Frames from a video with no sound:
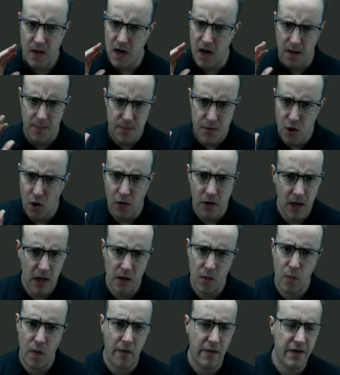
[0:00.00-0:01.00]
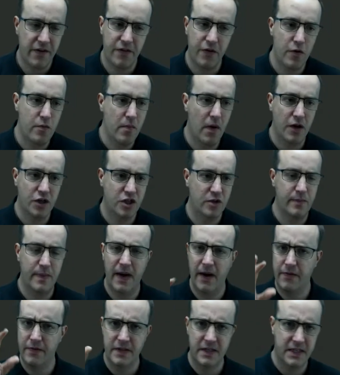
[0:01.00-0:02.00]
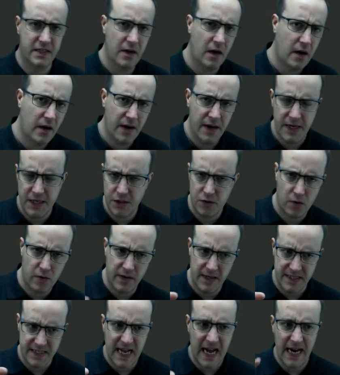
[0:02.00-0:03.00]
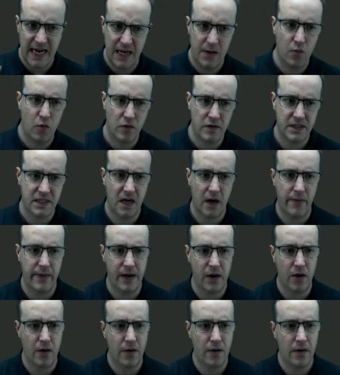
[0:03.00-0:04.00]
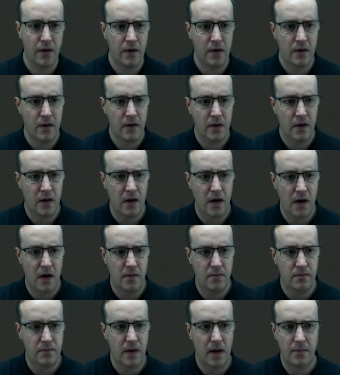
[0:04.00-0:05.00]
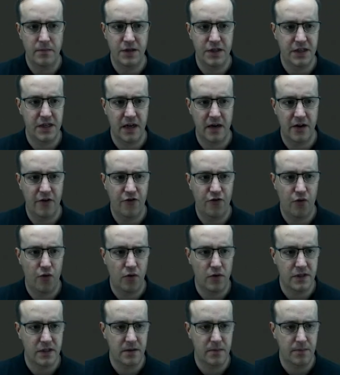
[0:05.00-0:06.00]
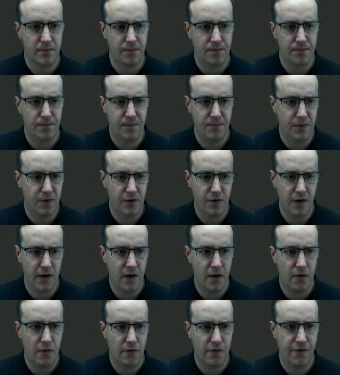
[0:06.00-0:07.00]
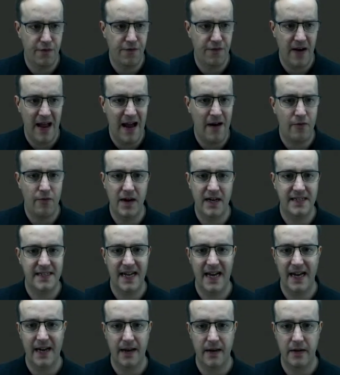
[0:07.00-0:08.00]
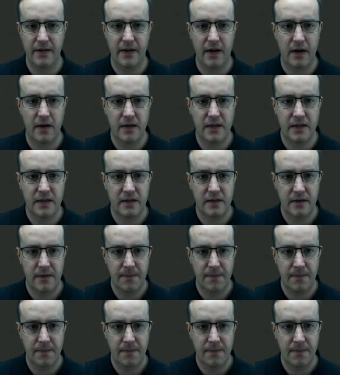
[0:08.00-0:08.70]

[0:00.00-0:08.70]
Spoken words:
I'm not going to worry too much about the size or exactly what's going on. I'm just going to draw some good old flat rectangular duct.